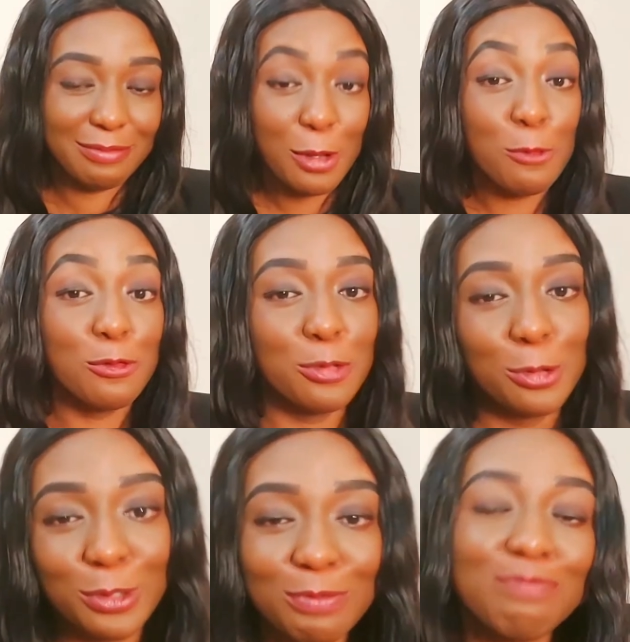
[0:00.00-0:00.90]

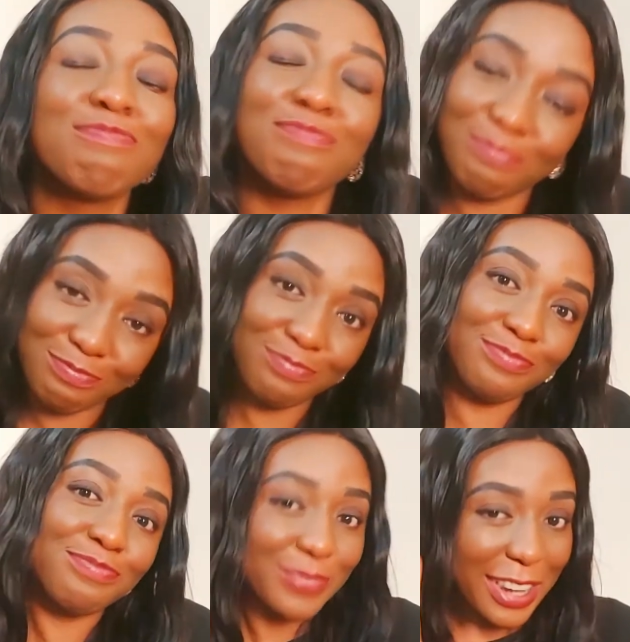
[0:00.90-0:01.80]
rule. Mm-hmm.
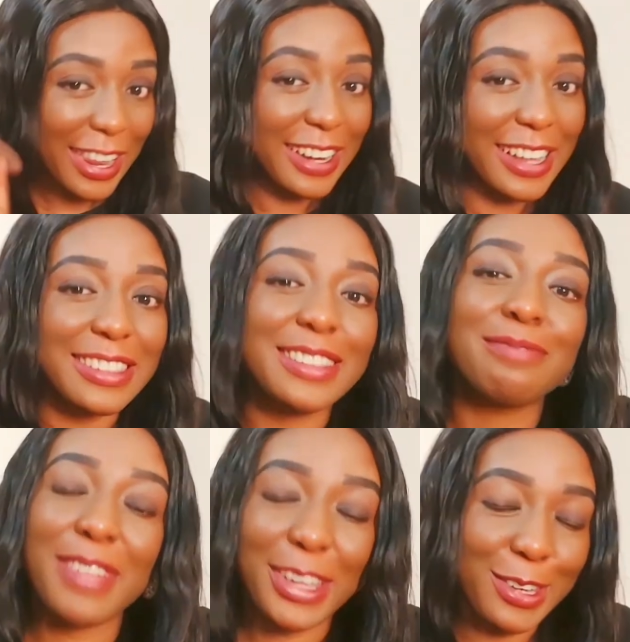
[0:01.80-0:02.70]
Like that.
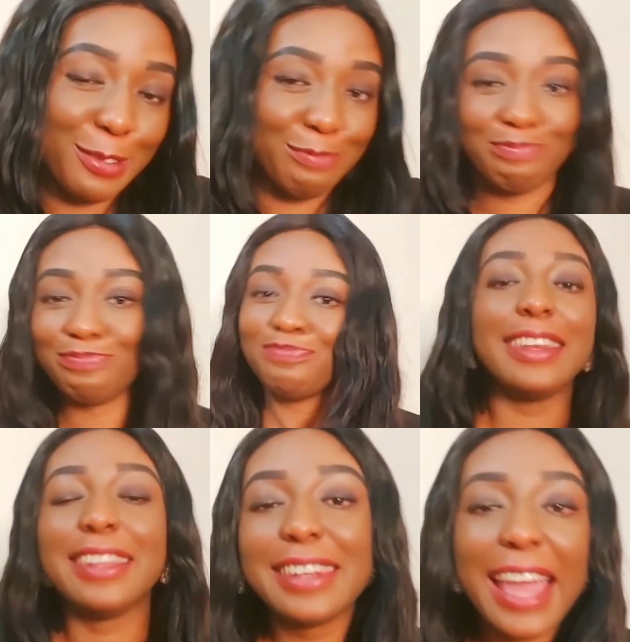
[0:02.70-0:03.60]
Thank you.
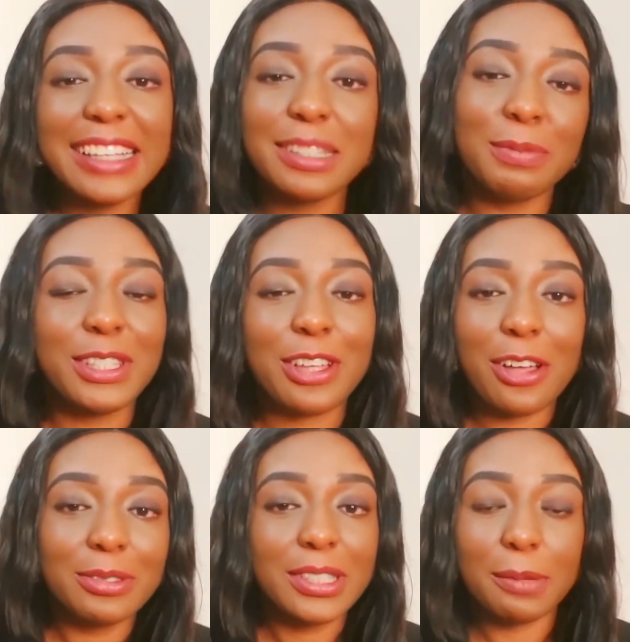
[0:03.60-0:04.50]
The ninth
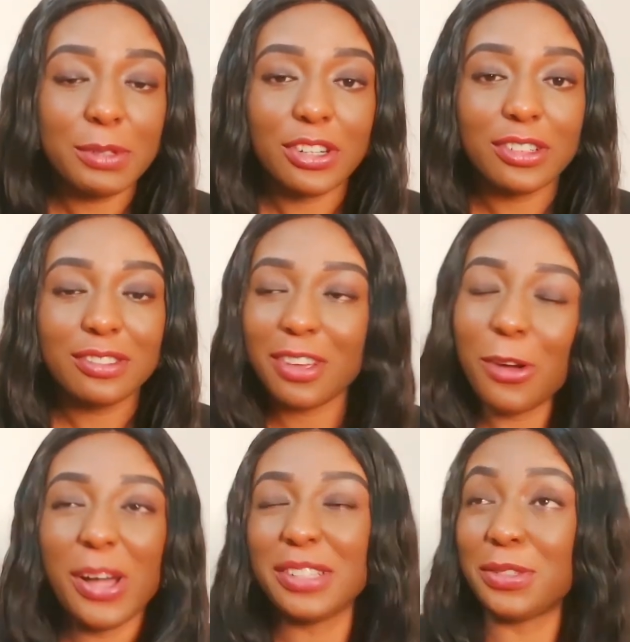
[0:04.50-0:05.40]
misconception
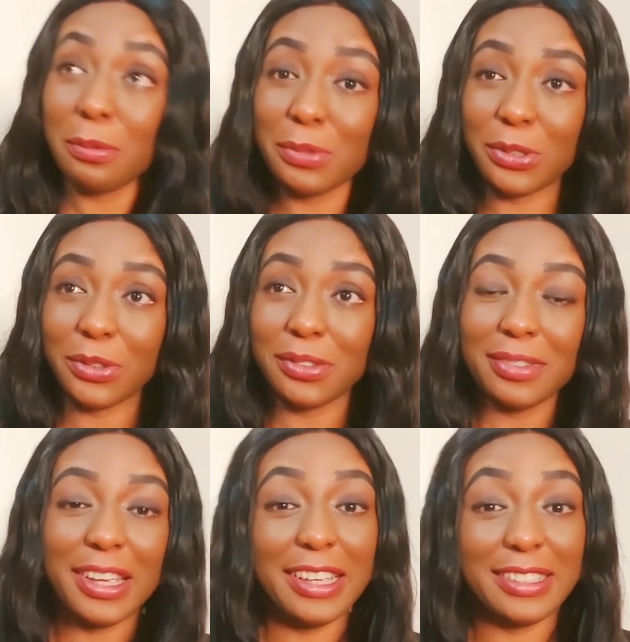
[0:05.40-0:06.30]
or assumption
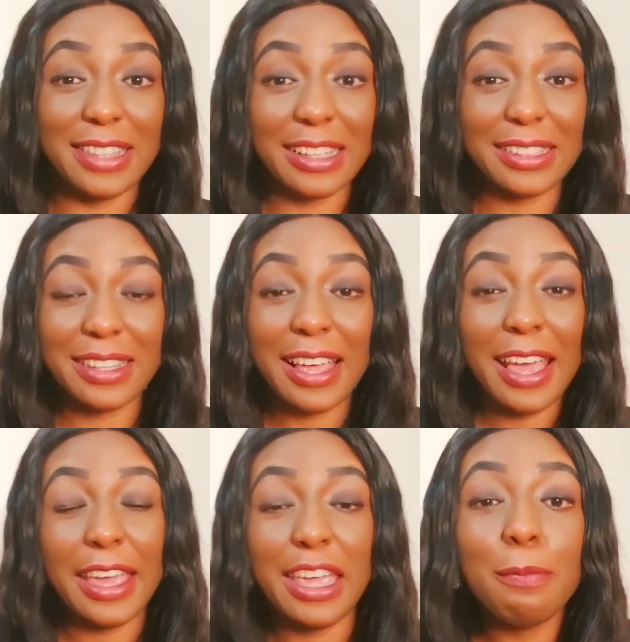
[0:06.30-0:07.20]
is that
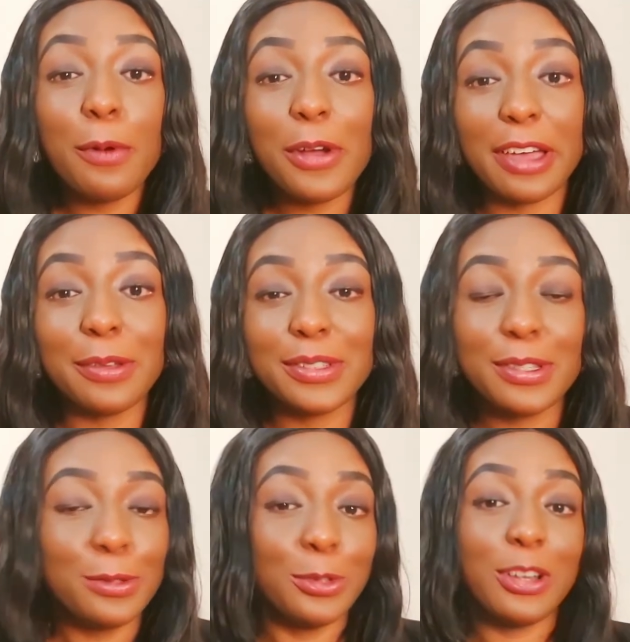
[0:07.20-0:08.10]
Igbo girls
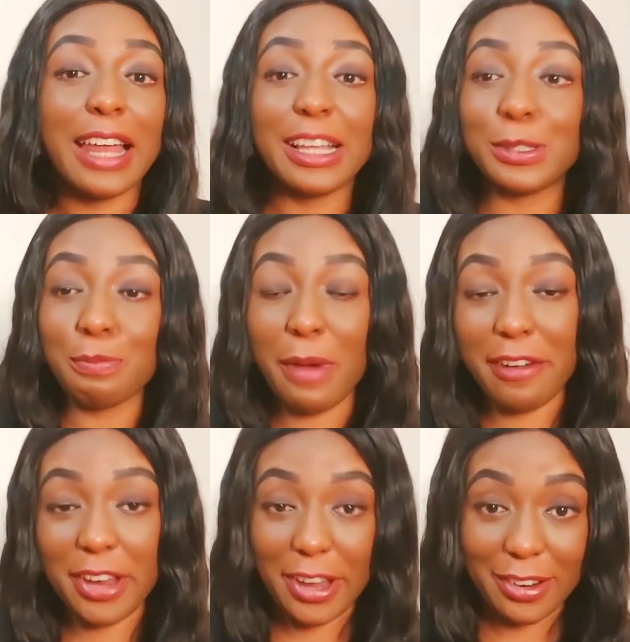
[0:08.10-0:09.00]
do not like to
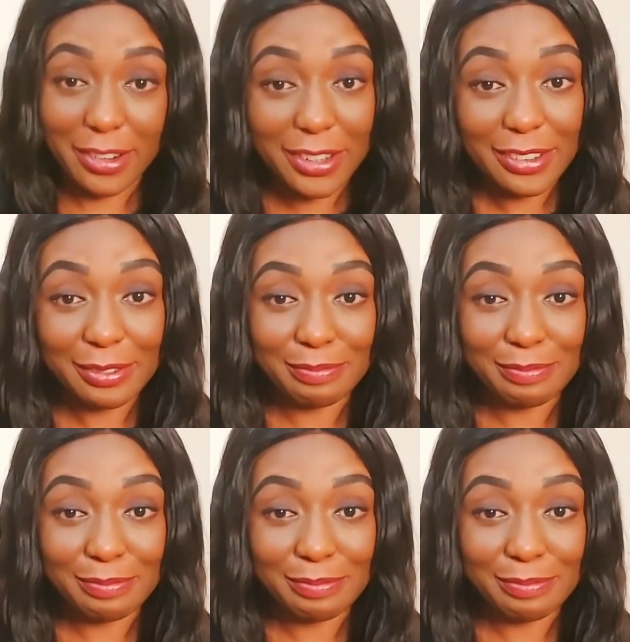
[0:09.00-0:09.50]
marry early